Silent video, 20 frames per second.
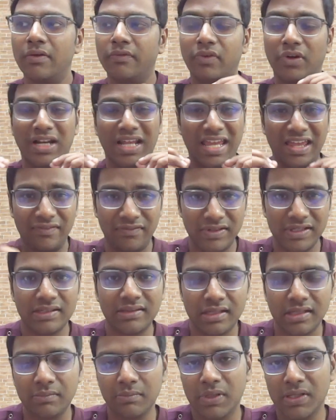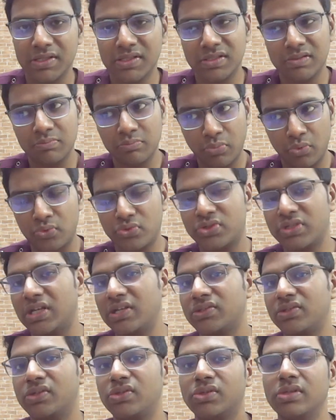for every three months post
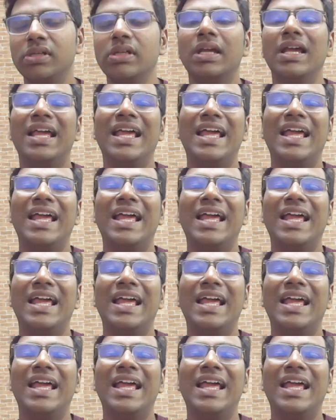excision